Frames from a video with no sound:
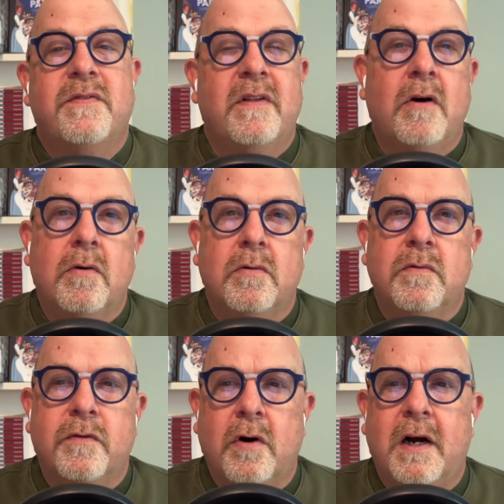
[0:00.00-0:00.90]
floral
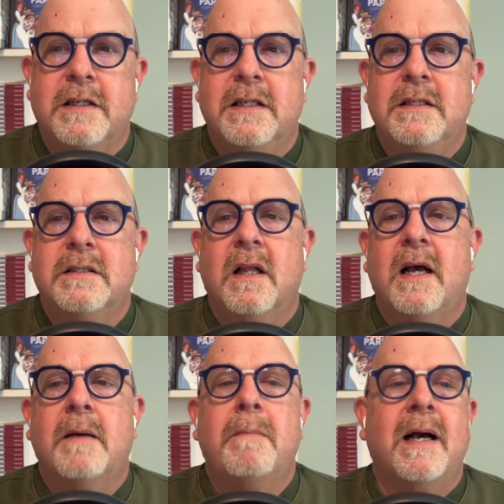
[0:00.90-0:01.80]
varieties
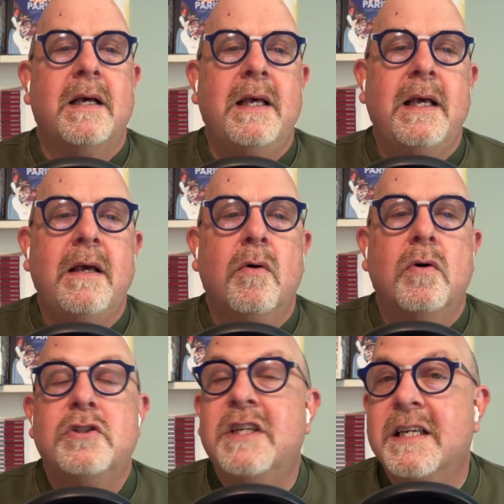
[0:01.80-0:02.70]
like maquis or
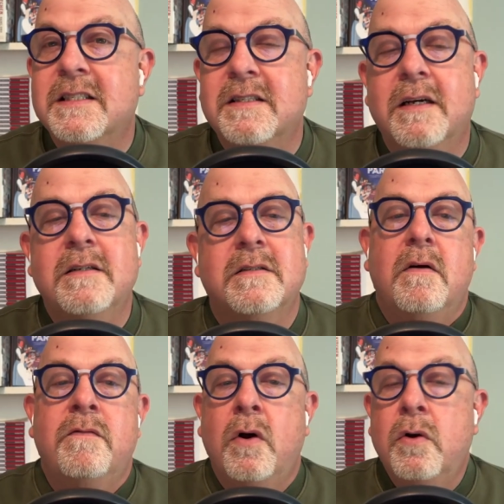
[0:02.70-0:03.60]
chestnut,
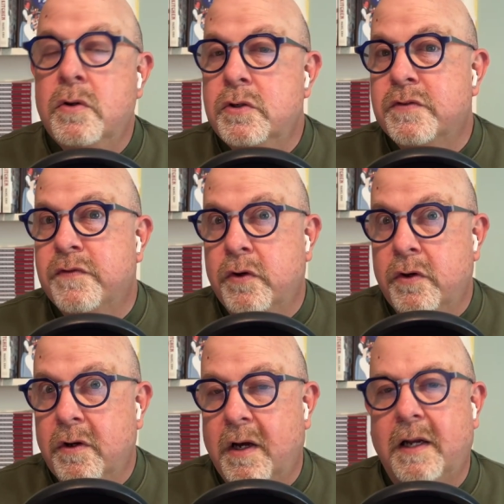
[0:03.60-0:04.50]
Vosges
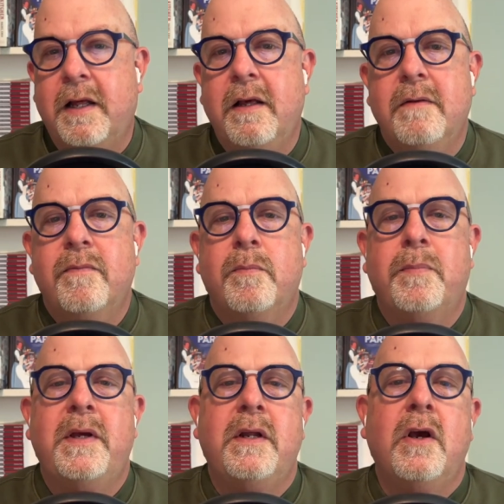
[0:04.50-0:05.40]
fir honey,
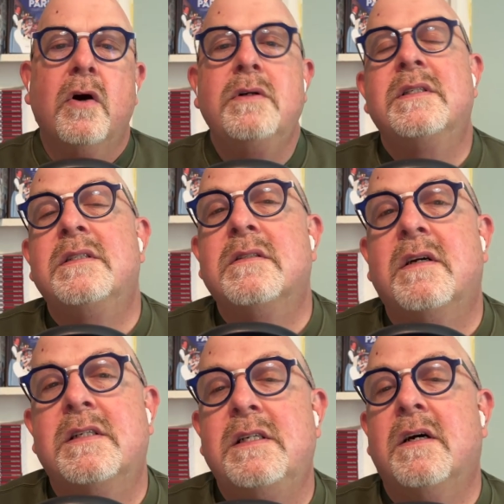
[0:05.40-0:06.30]
PDO since
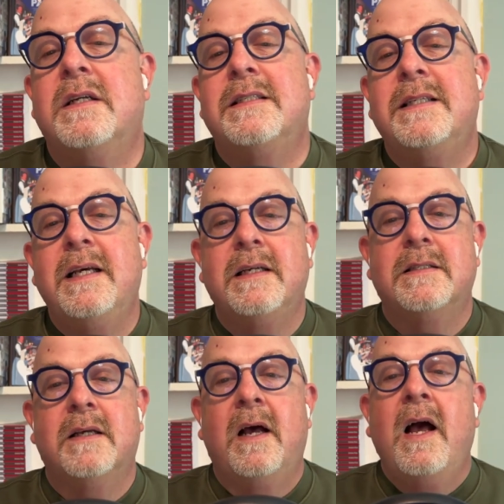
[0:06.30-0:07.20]

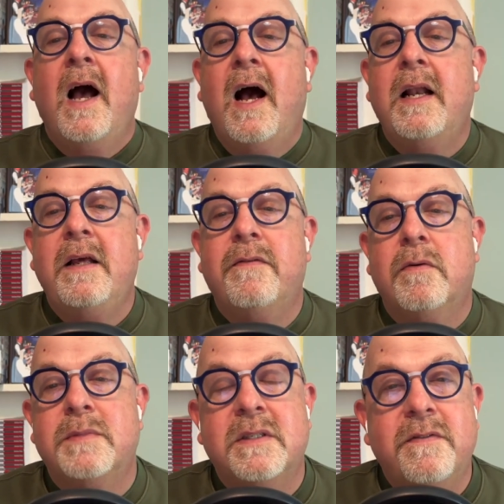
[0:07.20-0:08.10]
1996, honey
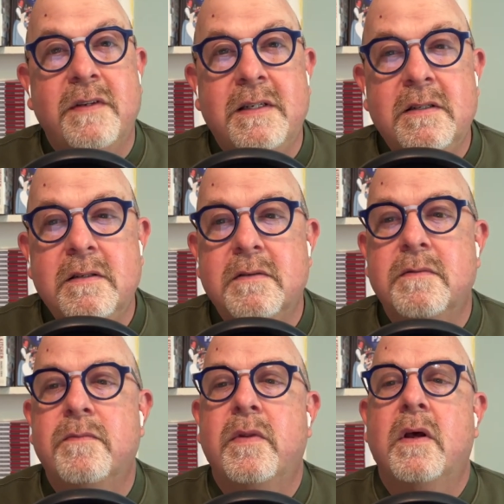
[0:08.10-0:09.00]
from Celine,
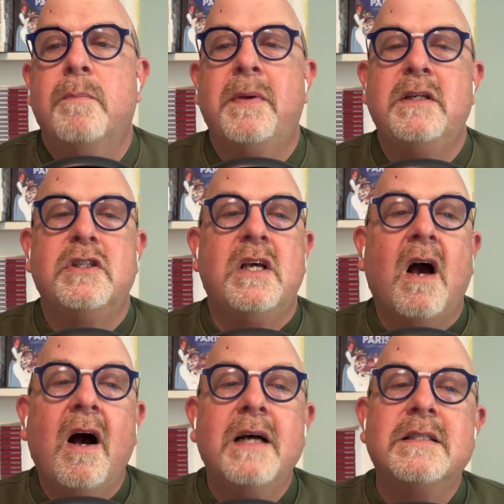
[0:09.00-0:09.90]

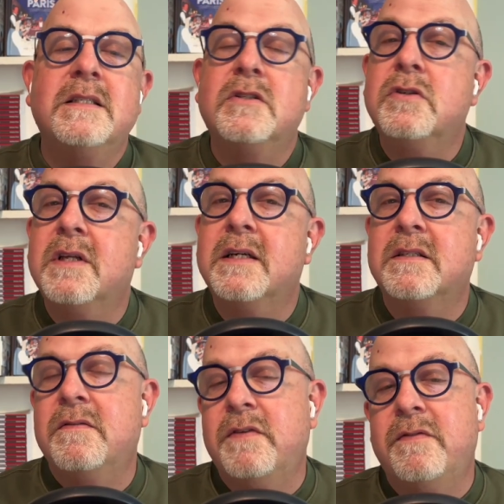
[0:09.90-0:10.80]
PGI since
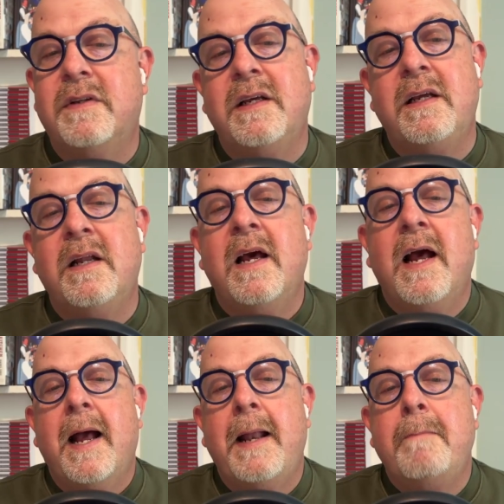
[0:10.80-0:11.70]
2015,
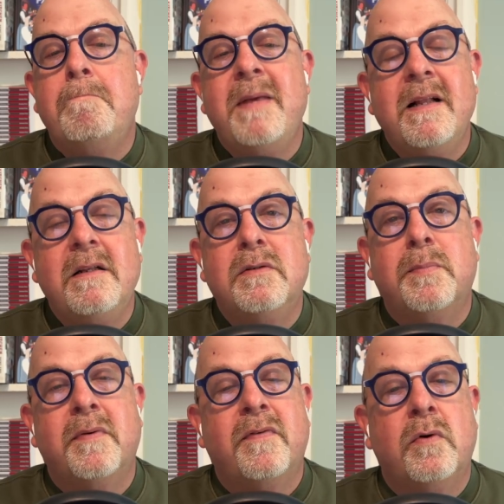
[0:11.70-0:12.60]
and miel de
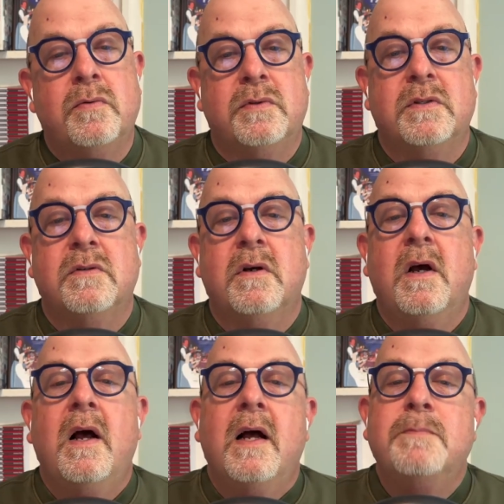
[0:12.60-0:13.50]
Provence,
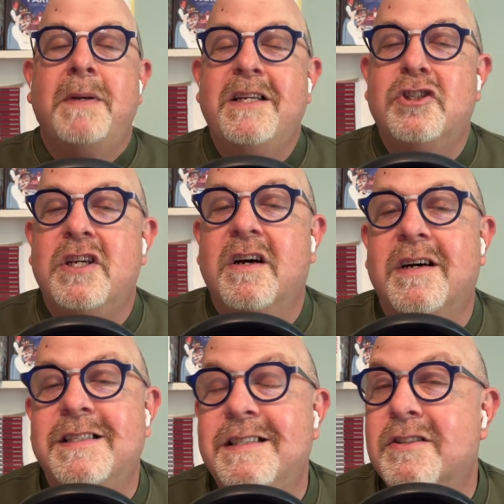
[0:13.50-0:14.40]

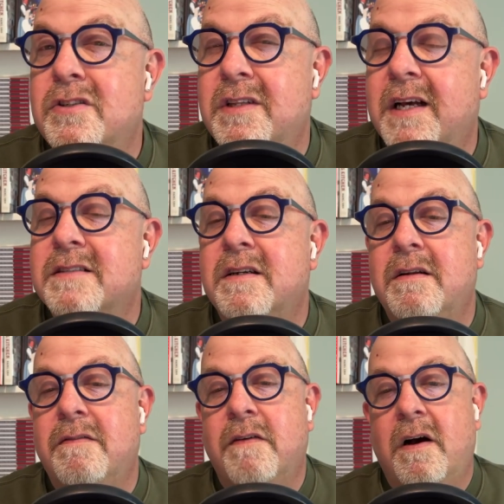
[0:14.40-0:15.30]
PGI since
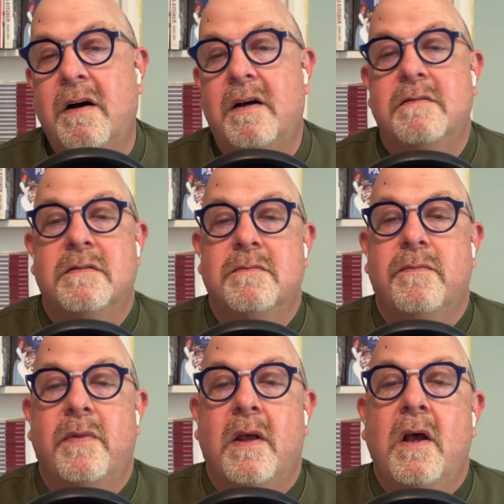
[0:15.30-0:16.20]
2005,
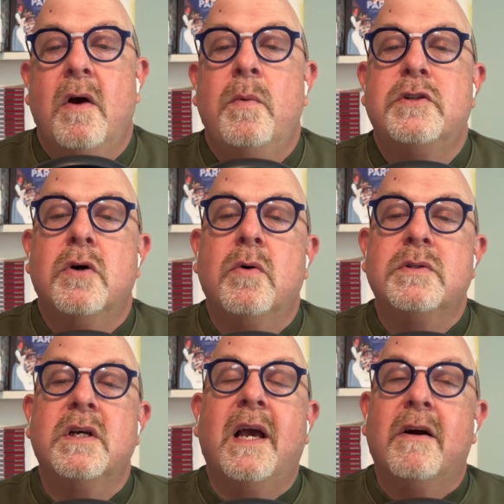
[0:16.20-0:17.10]
which
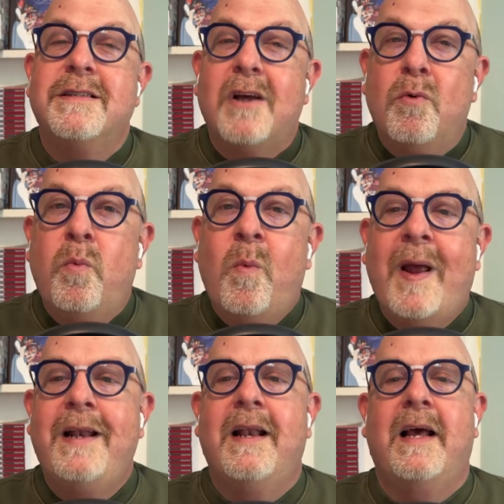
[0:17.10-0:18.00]
also carries a
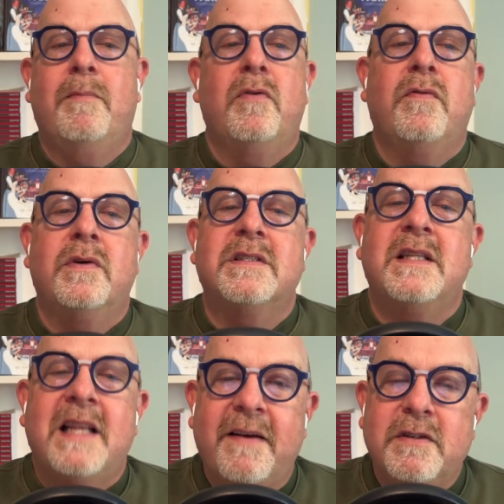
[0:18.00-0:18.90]
red label for its
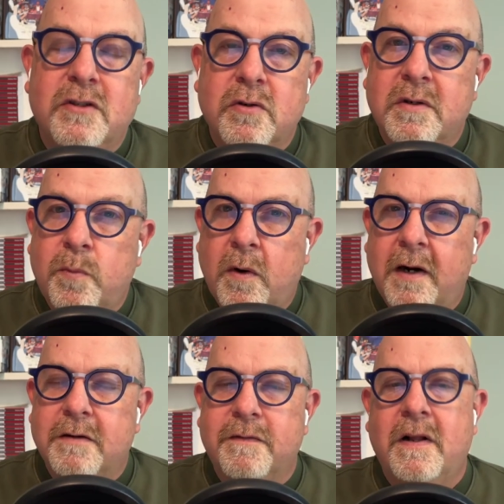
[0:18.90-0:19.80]
lavender and
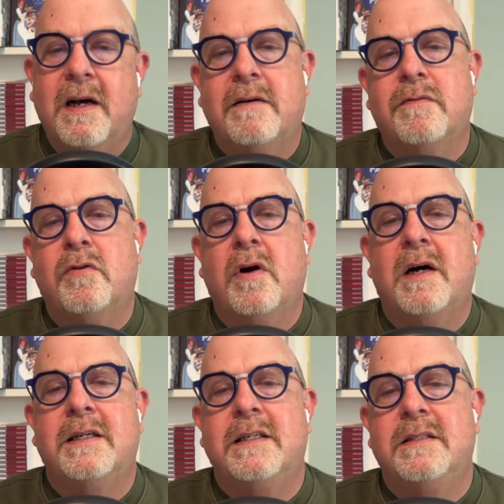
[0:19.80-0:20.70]
wildflower
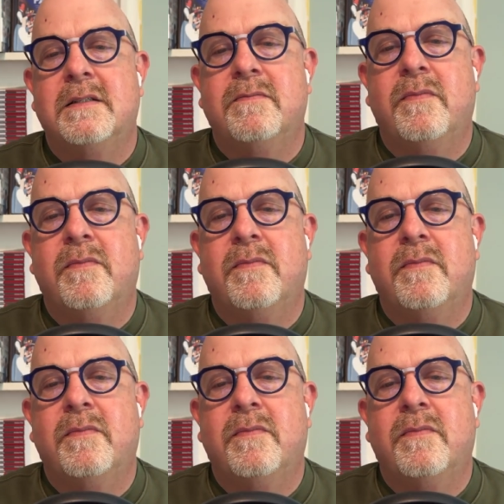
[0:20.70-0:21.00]
varieties.